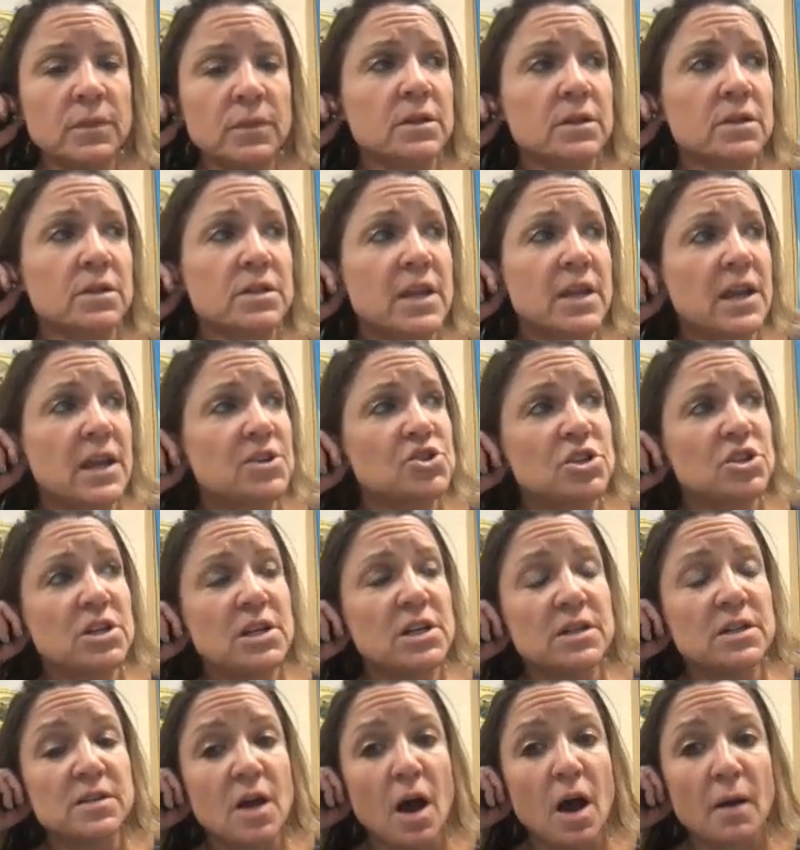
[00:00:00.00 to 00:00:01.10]
The tangent
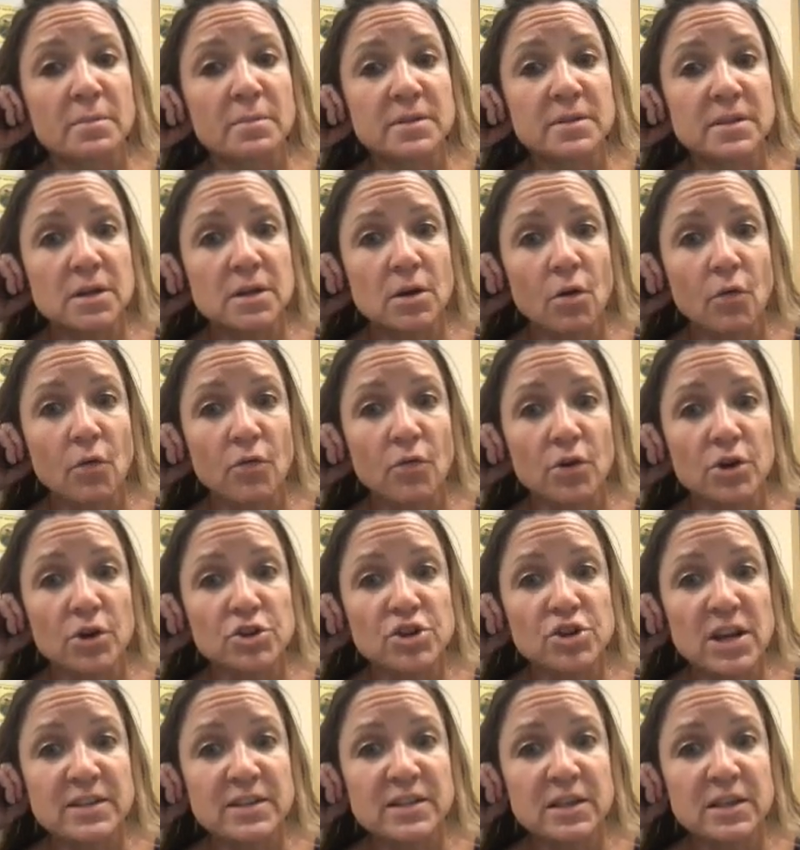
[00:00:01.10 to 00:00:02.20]
is opposite over
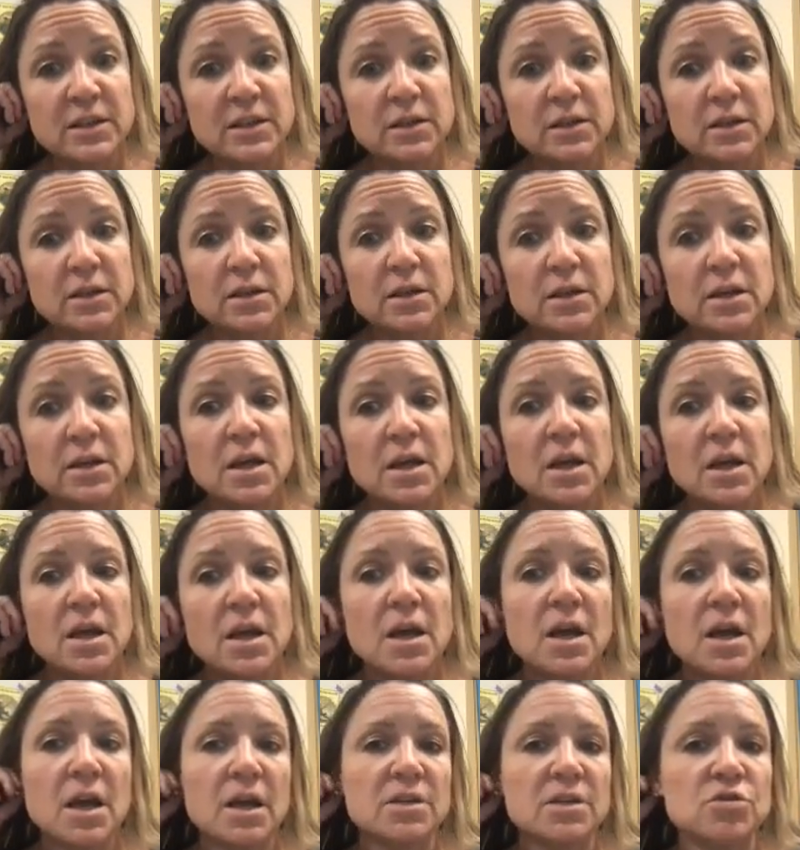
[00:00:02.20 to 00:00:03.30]
adjacent,
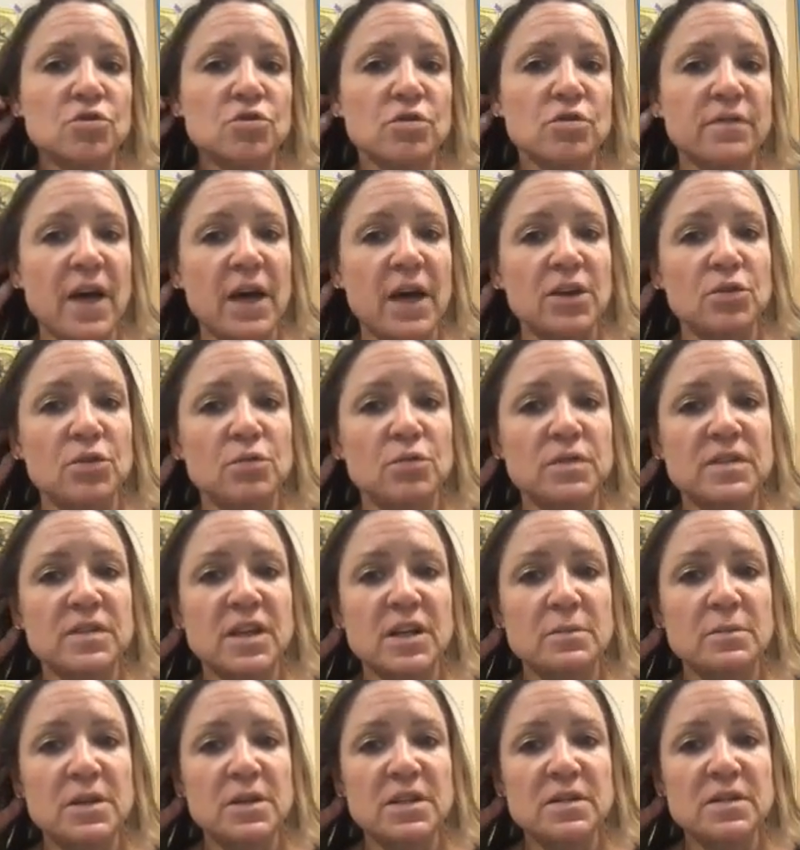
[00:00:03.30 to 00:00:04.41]
and so the value is
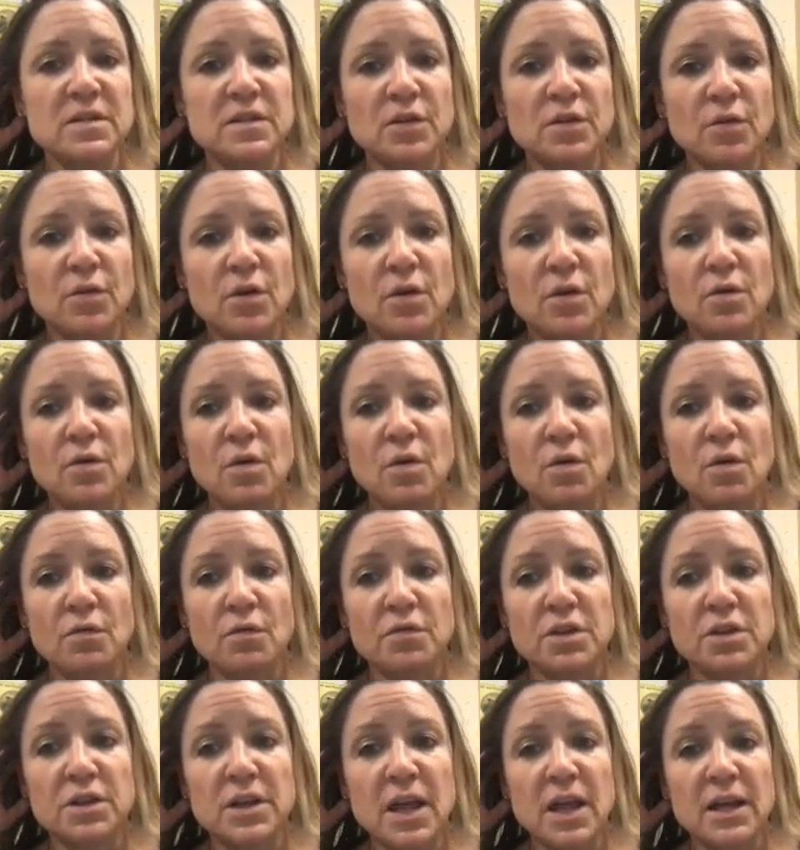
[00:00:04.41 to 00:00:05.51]
going to be 0
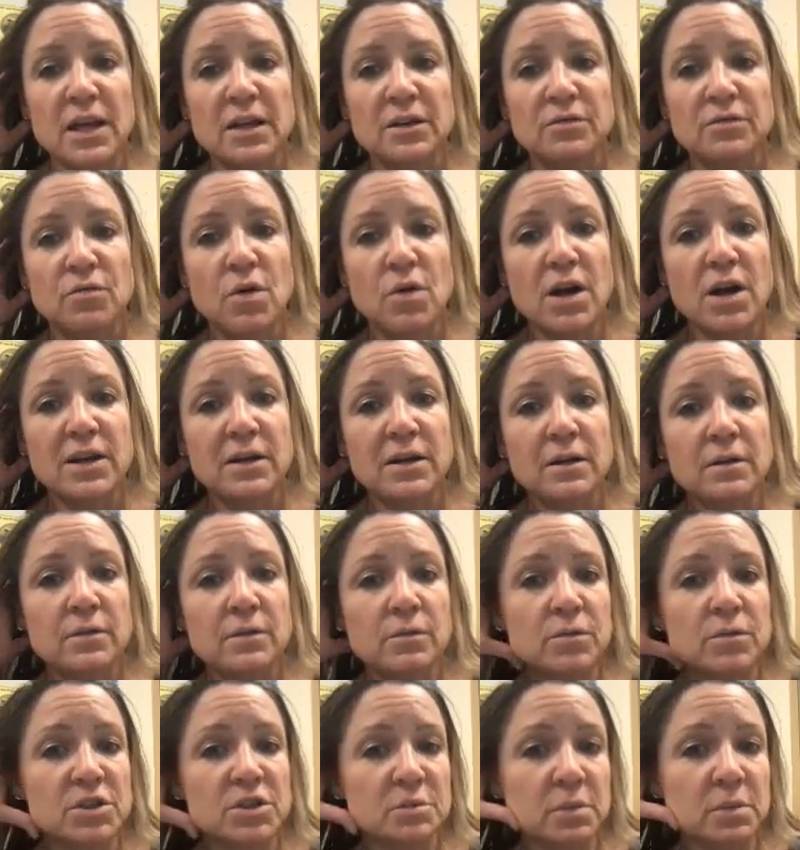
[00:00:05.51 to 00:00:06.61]
over the -1,
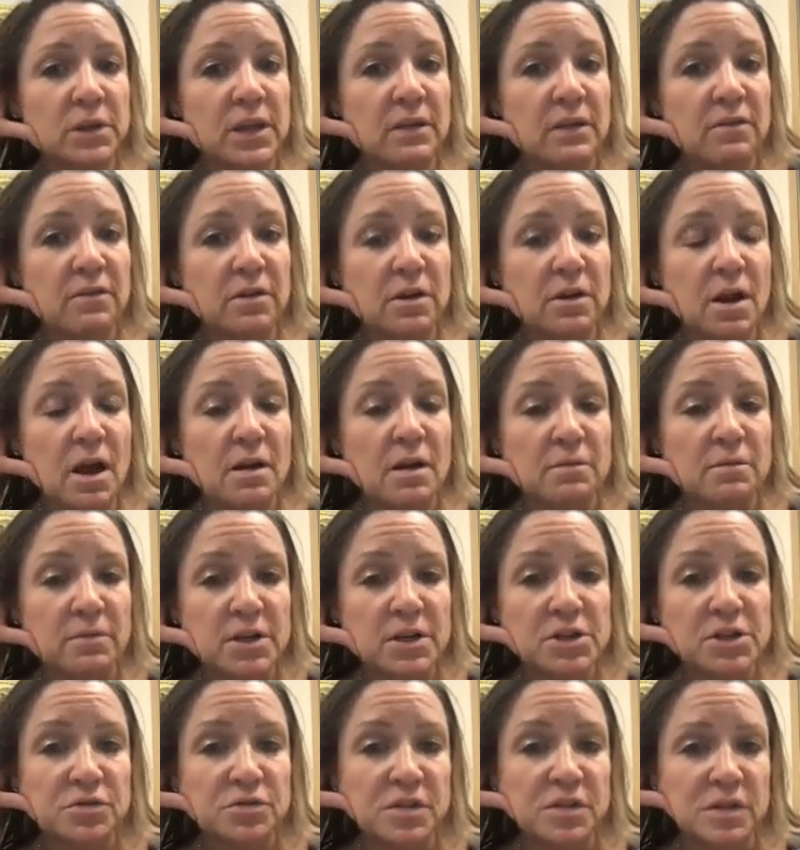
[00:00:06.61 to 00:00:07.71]
which, believe it or not,
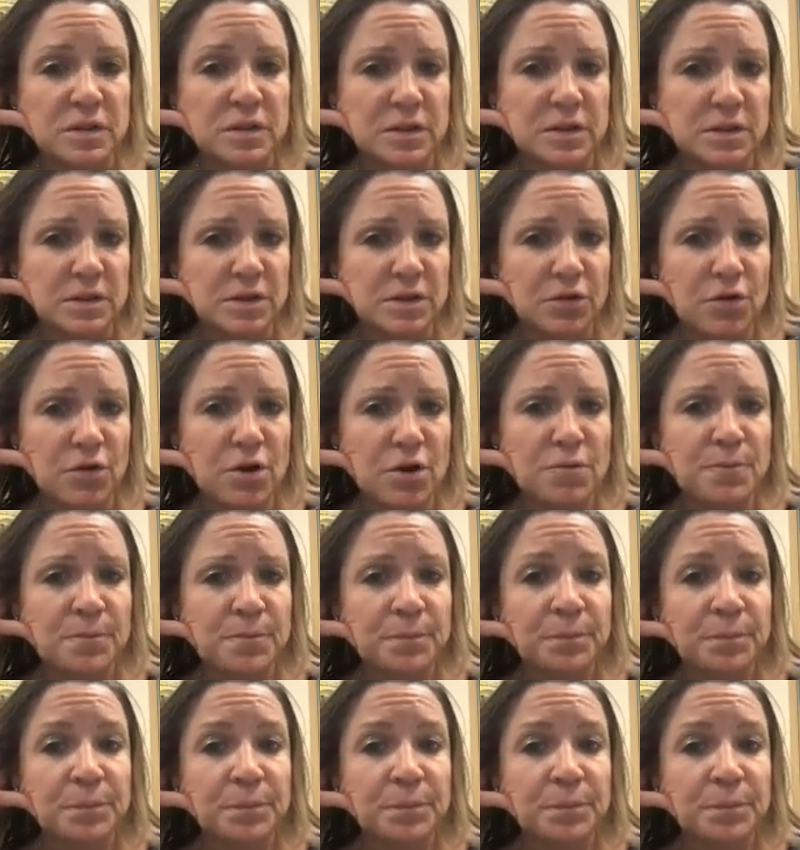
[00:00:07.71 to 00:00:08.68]
reduces to 0.